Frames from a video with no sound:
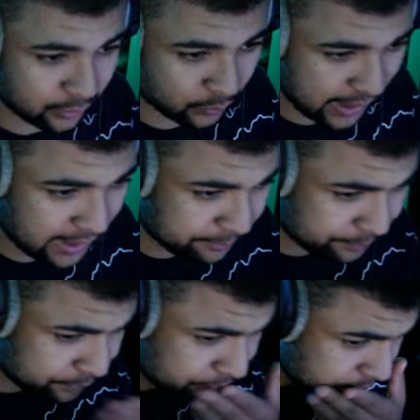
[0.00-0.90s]
will get,
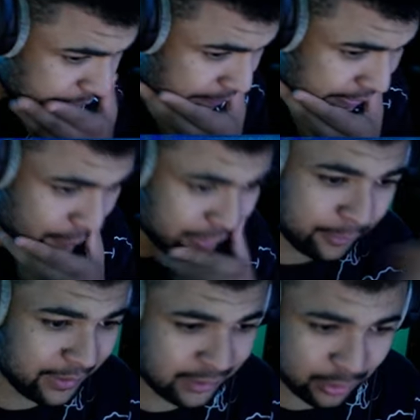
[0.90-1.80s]
which
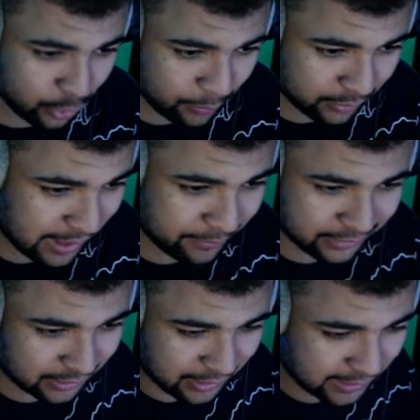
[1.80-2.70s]
means you can do more damage
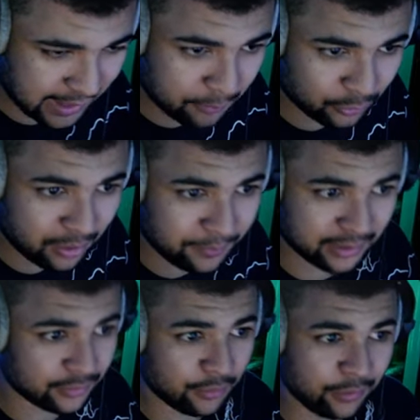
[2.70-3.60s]
and uh, get more
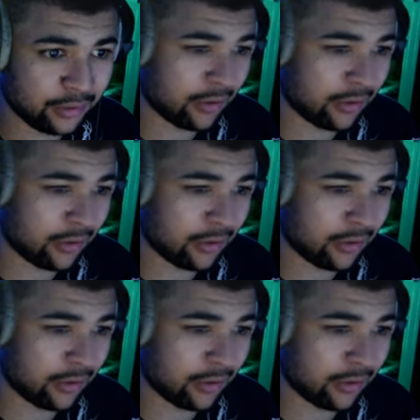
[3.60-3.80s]
zombies, which is,